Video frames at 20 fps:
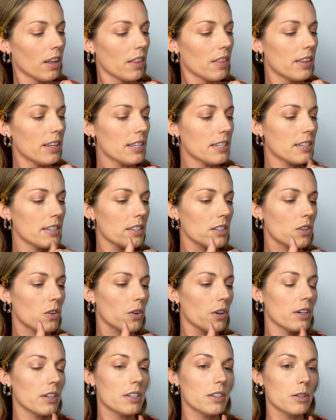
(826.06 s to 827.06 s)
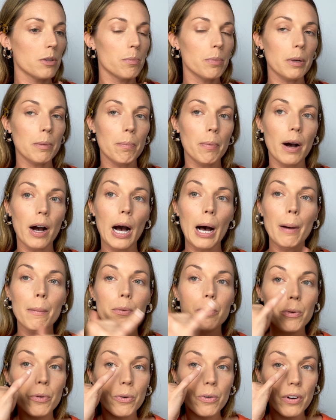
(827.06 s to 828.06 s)
This is going to be
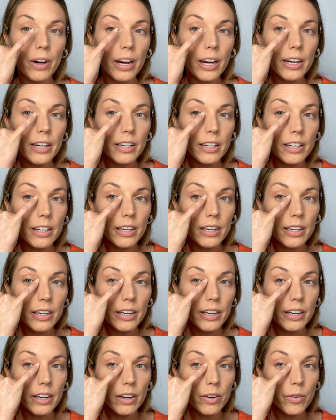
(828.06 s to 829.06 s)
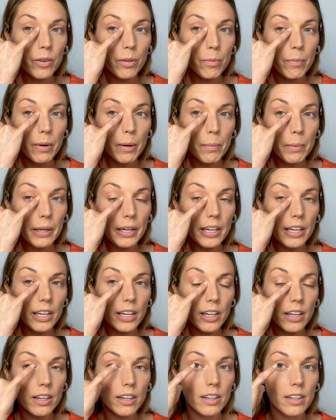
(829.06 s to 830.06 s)
popped right in here with my
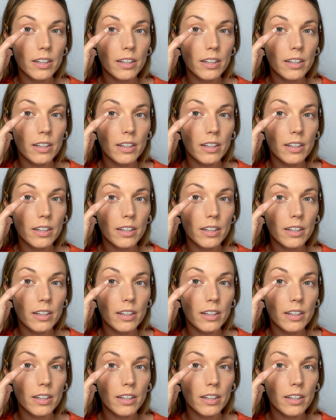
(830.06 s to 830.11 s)
pinky.